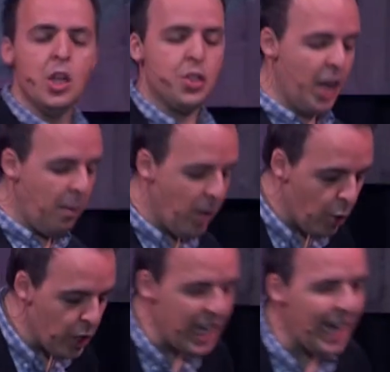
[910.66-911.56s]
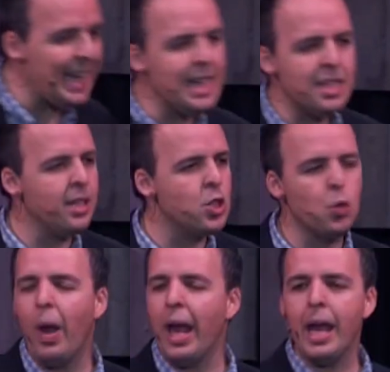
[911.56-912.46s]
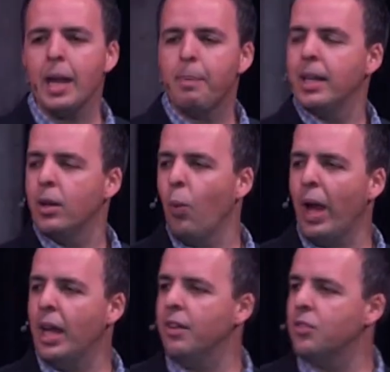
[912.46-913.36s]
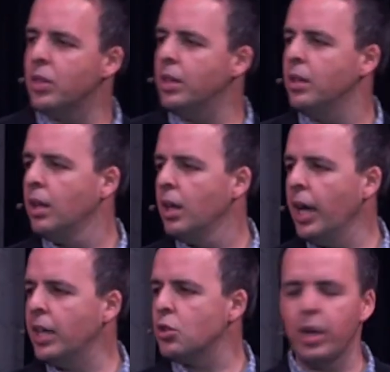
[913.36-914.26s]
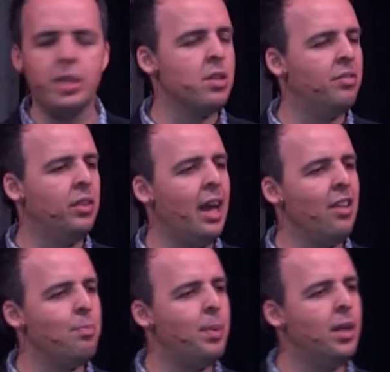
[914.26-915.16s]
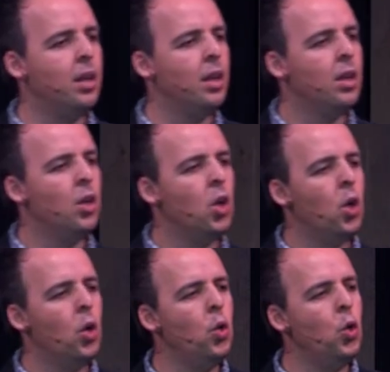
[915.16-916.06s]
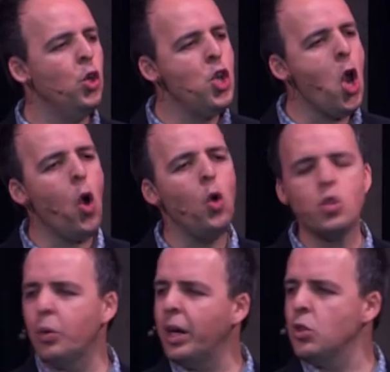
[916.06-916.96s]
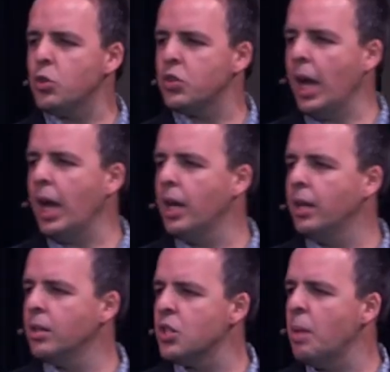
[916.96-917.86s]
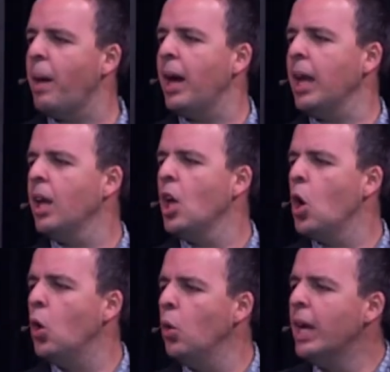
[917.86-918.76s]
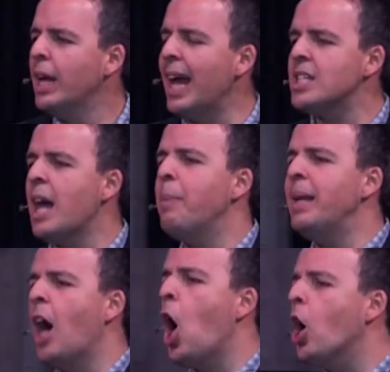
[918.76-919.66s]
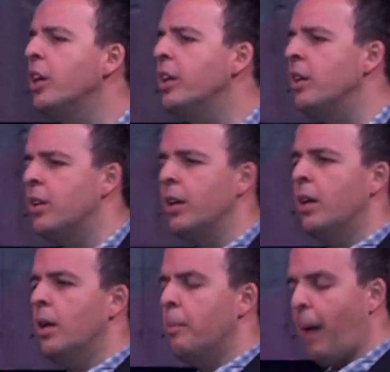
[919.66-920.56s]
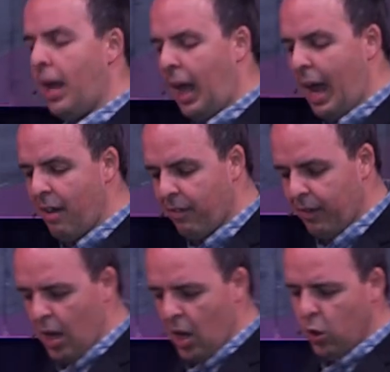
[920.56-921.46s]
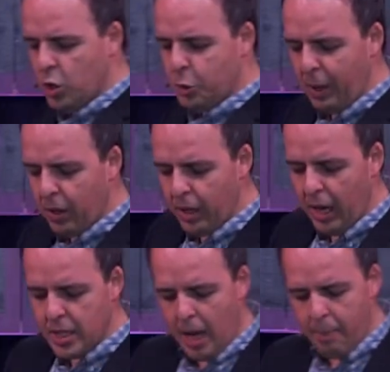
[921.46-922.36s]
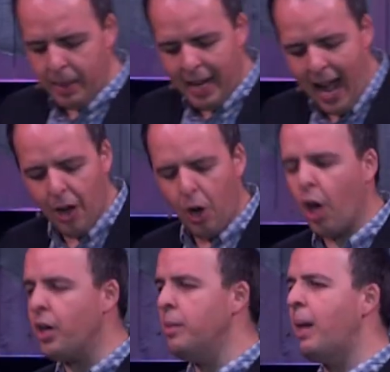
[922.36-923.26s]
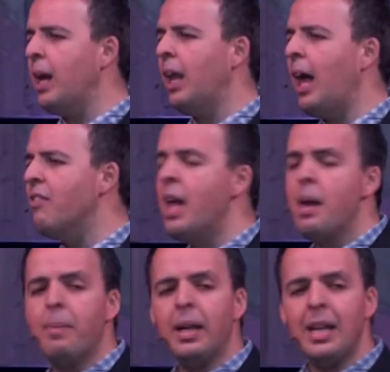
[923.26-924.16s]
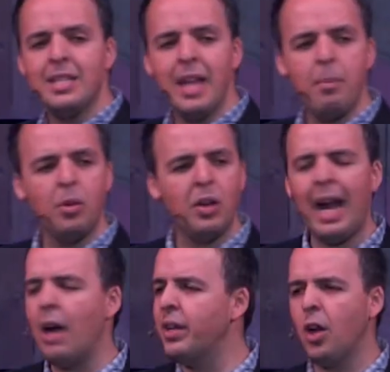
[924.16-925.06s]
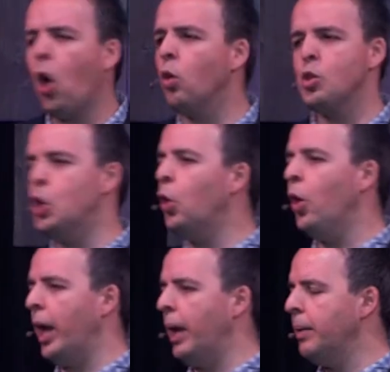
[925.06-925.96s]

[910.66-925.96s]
Someone who is not easily swayed by the waves and trends of life, but who knows where you stand. Somebody who has not been hardened by life, whose spirit has not been hardened by life, but is able to count it all joy.